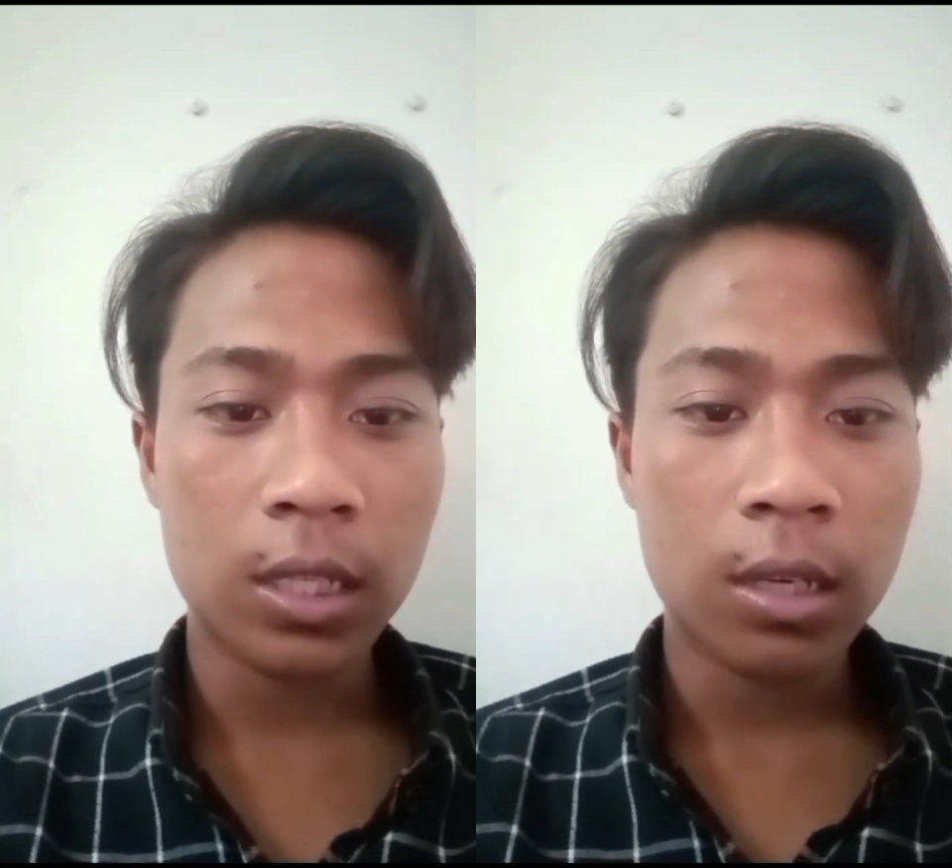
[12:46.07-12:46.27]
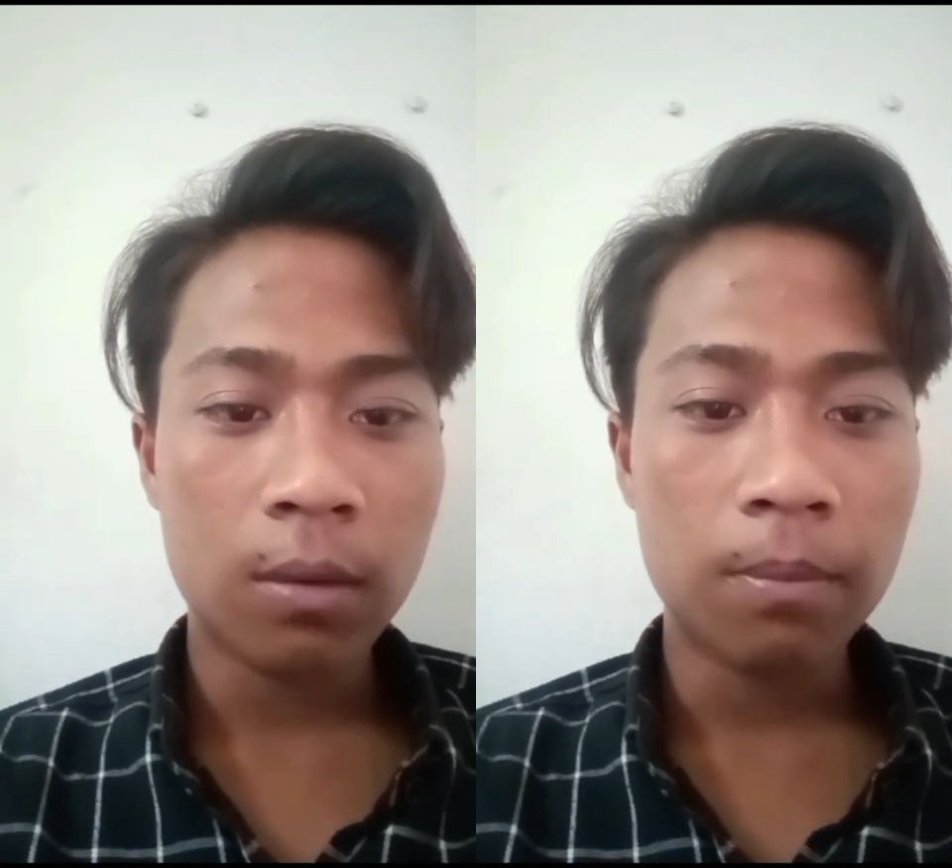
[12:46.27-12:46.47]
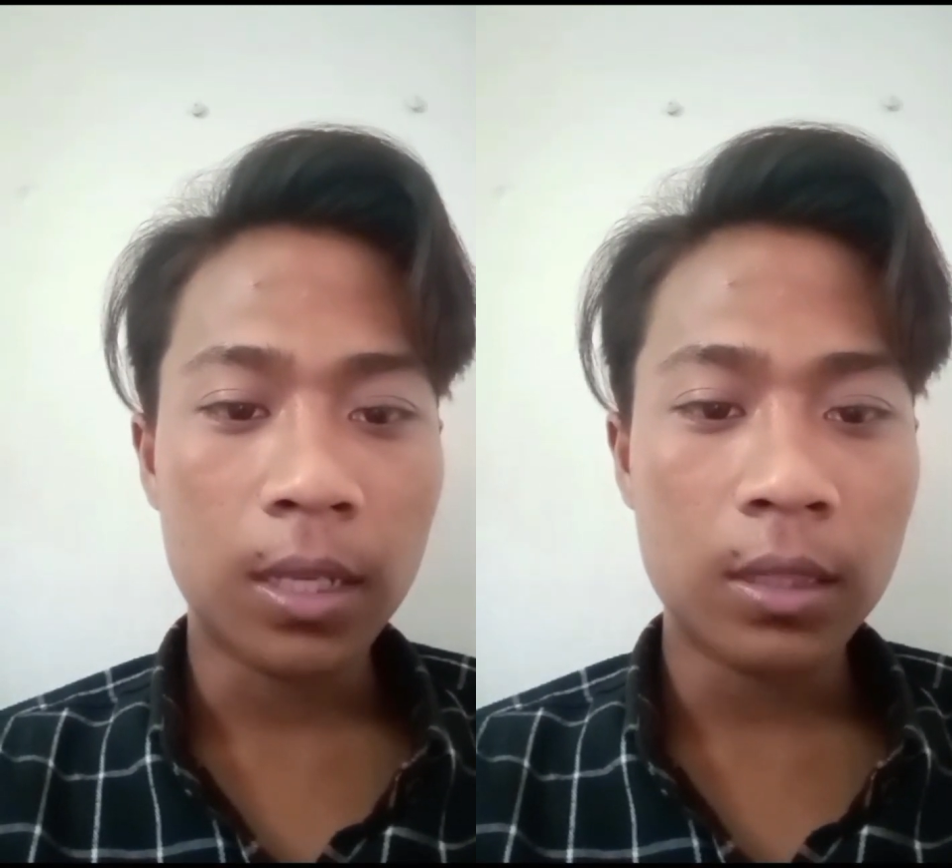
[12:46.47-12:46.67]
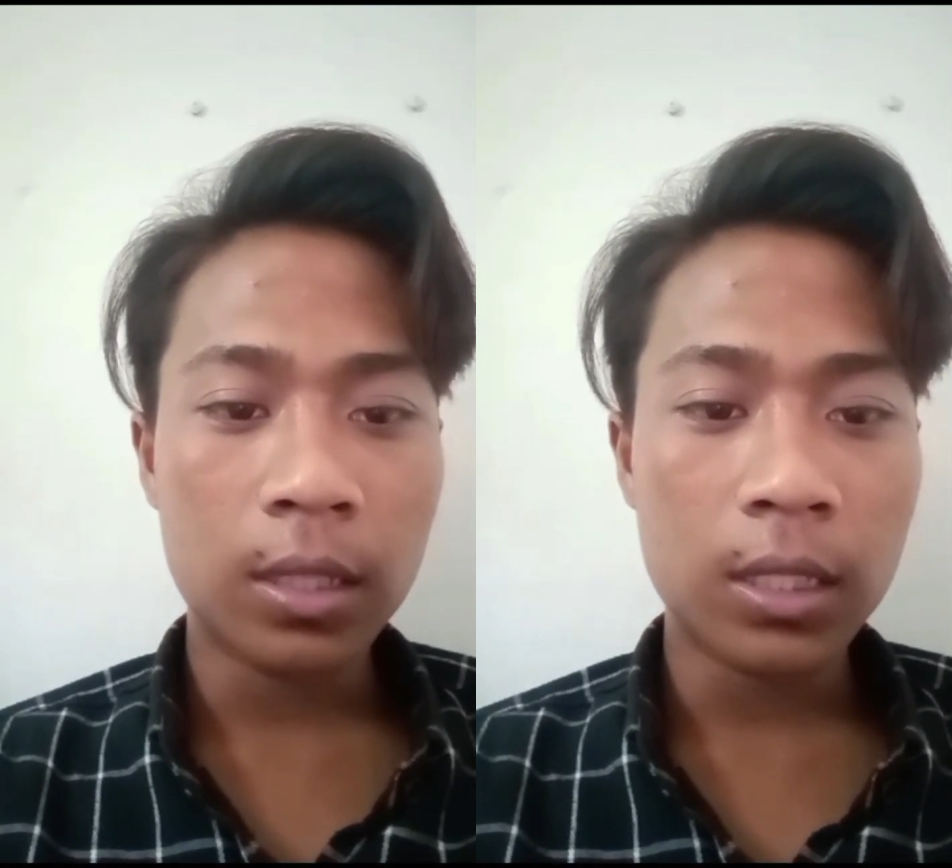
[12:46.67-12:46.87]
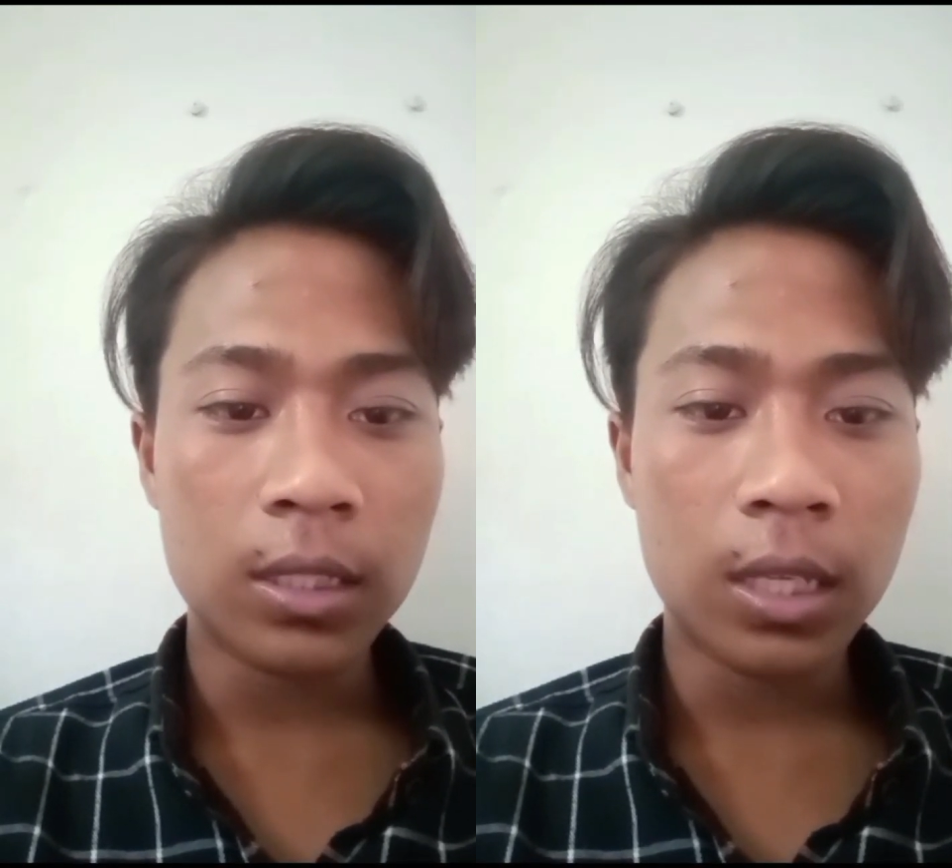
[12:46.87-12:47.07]
But the
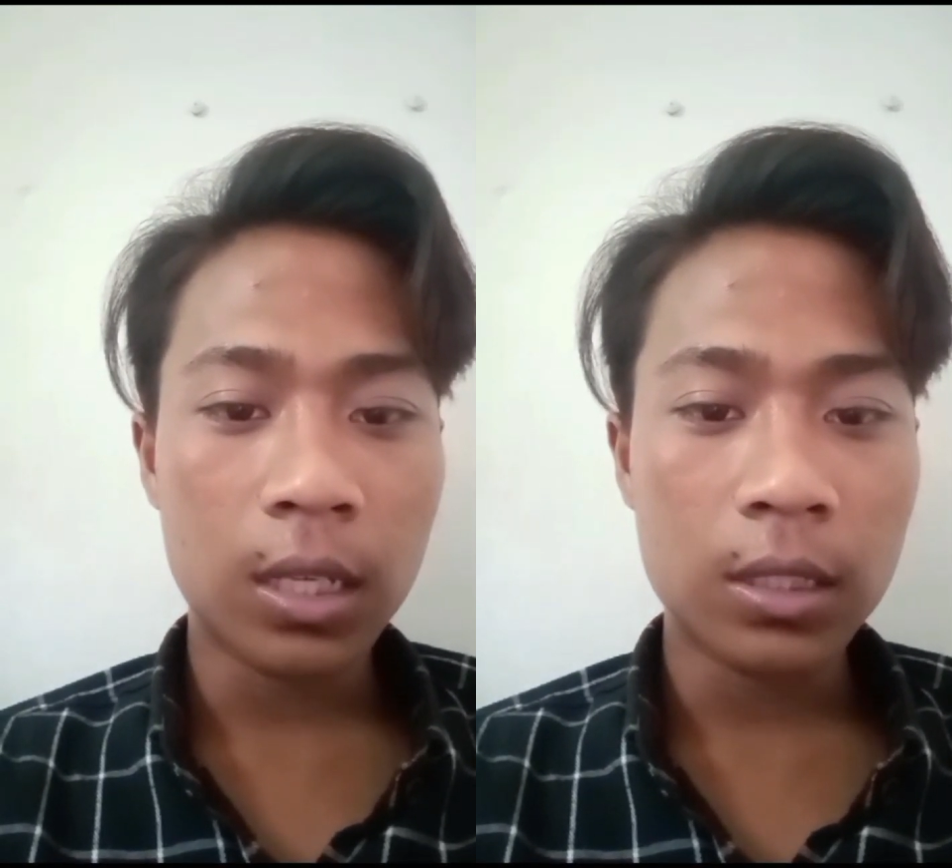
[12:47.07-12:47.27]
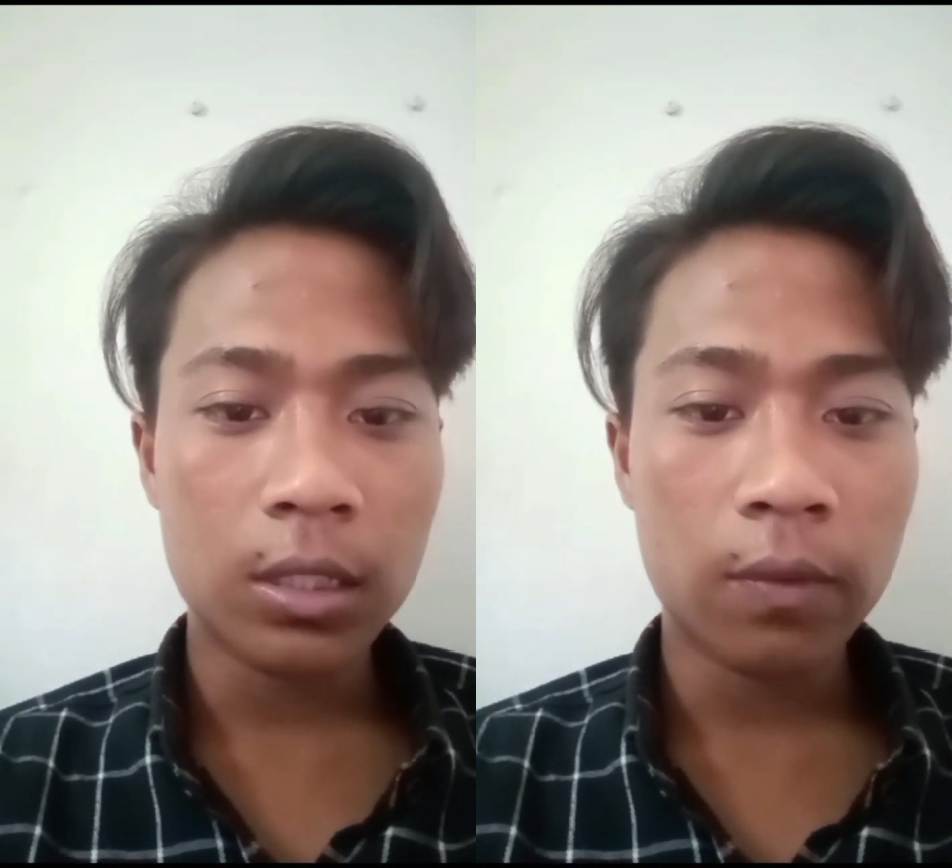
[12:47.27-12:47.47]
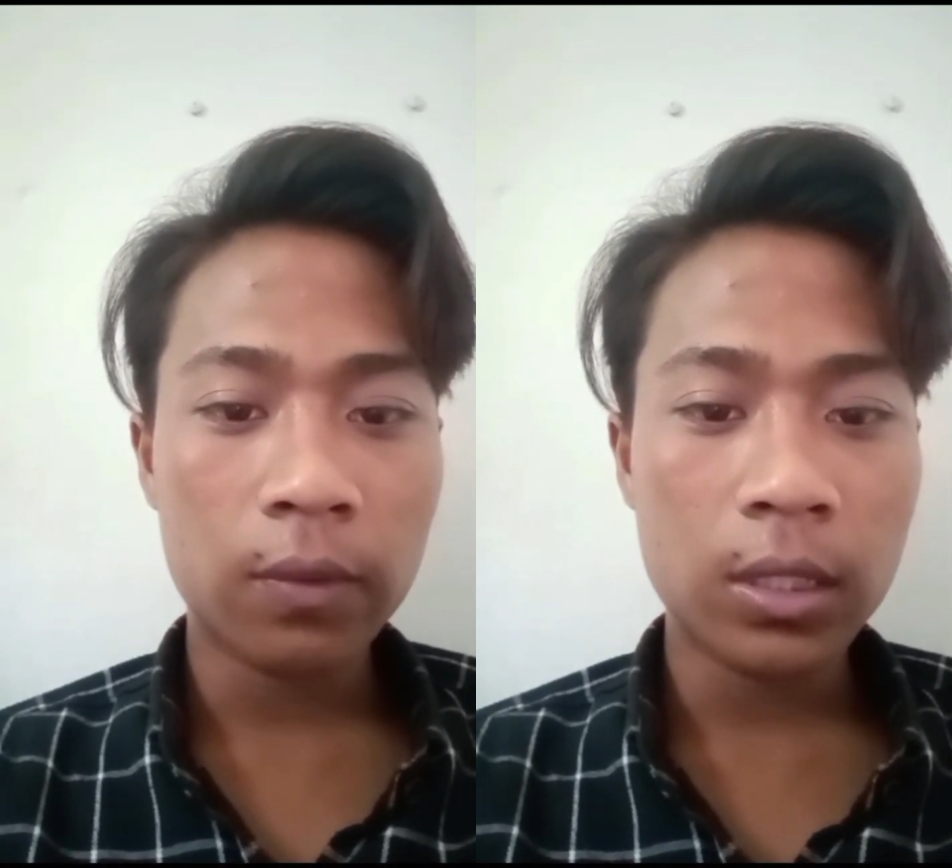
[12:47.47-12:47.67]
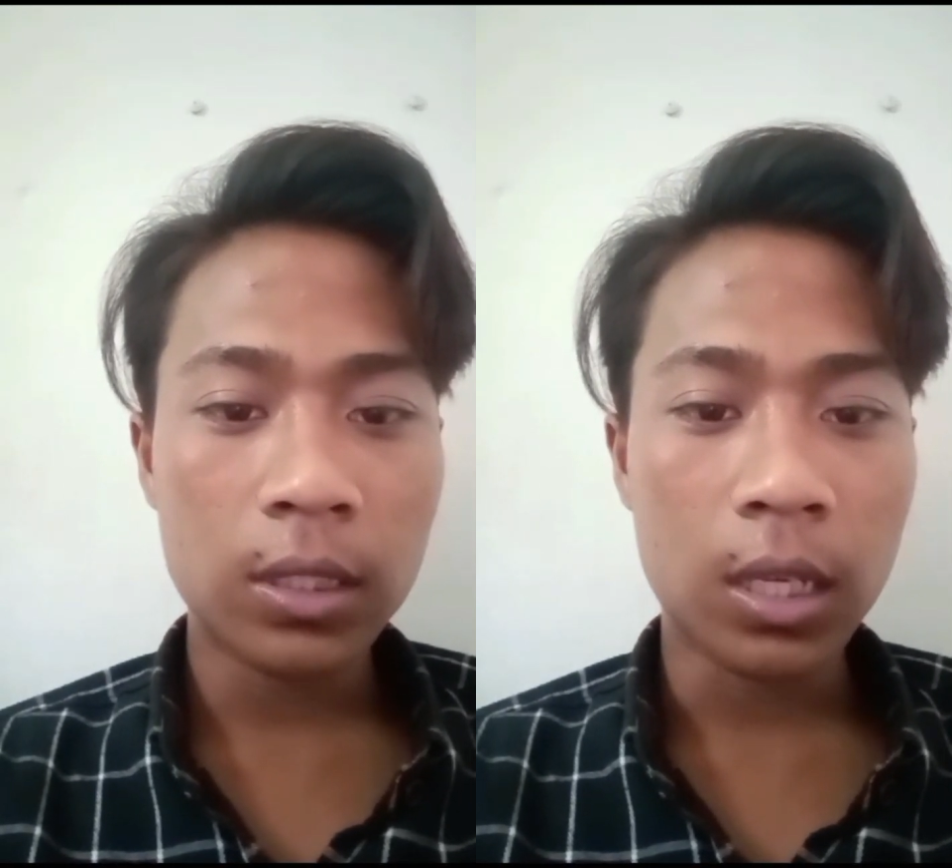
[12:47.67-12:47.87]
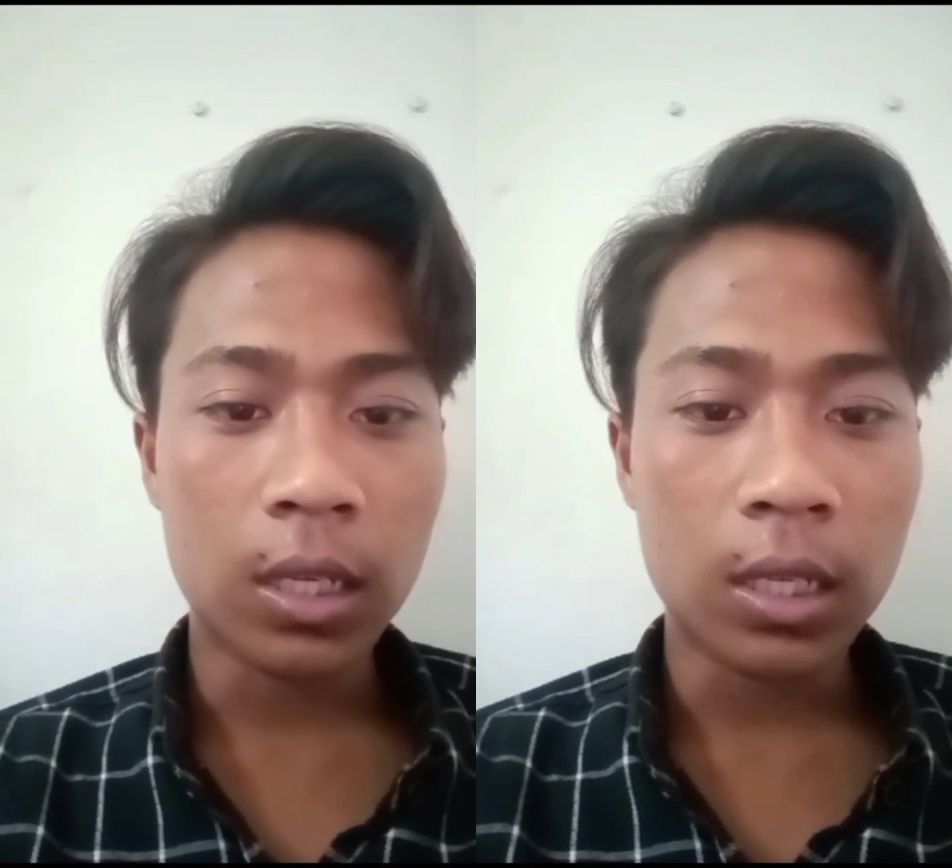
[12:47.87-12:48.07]
results of this
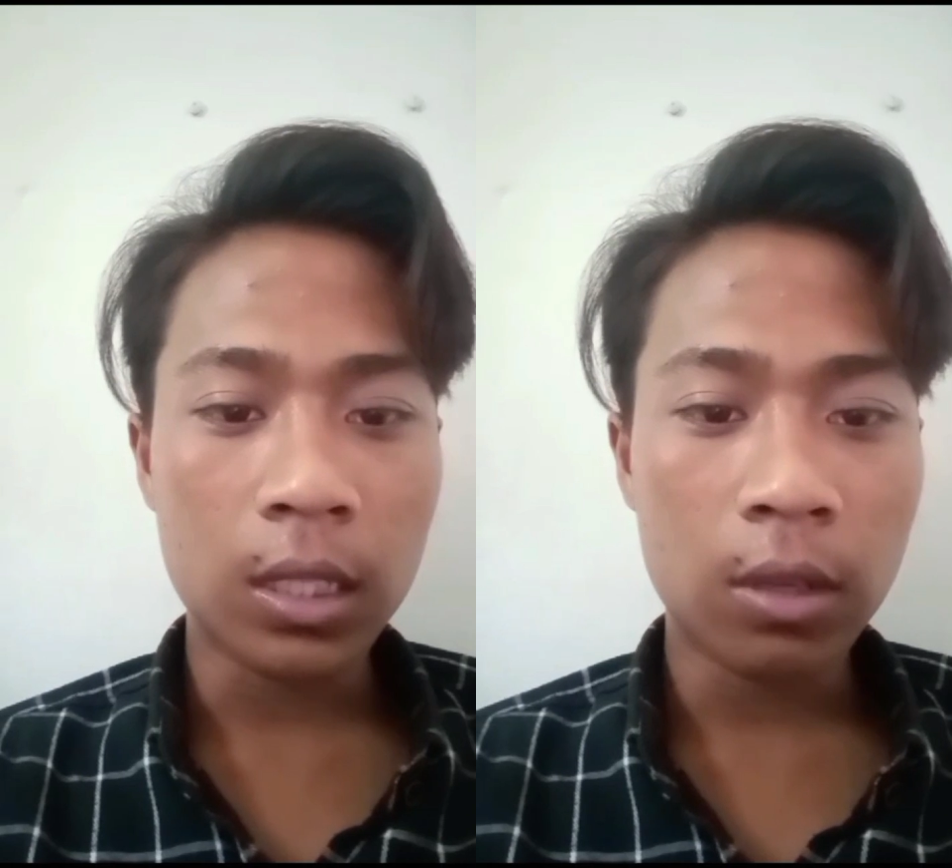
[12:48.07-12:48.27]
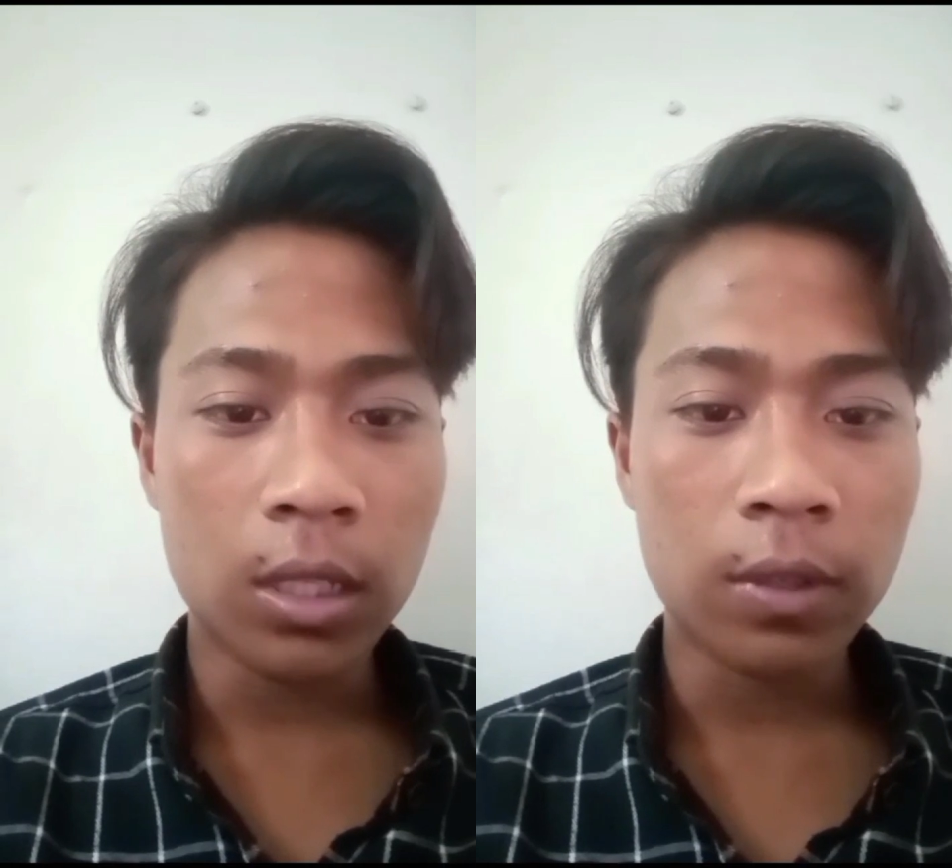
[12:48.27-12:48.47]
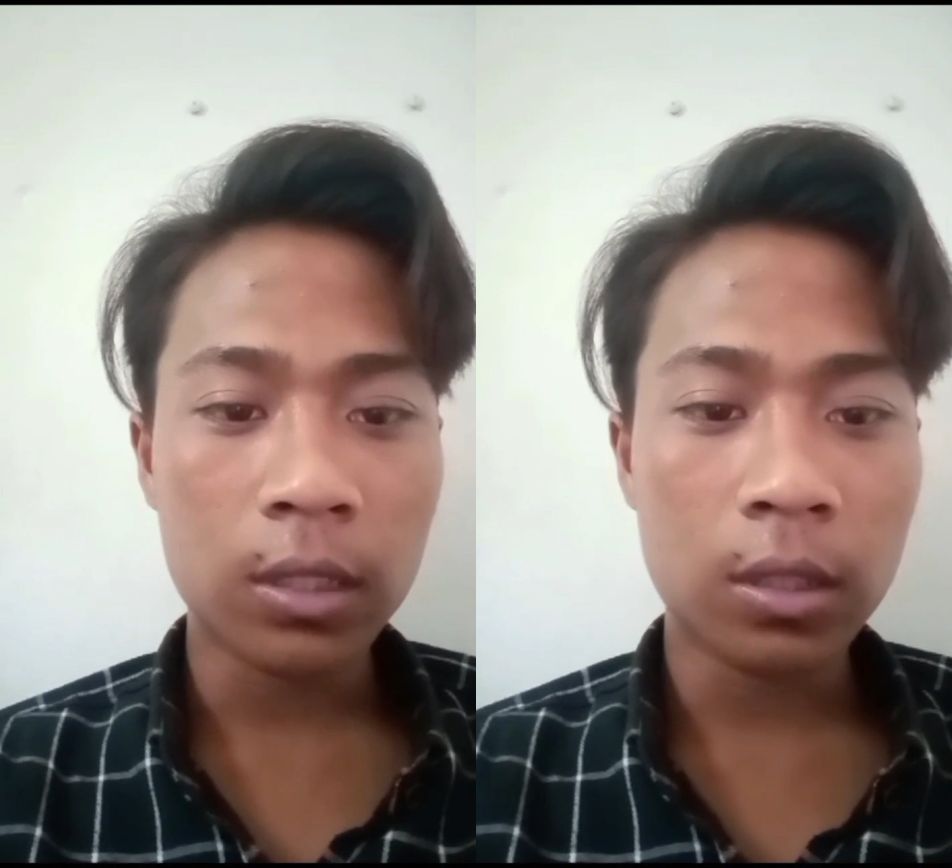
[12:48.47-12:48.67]
study to X factor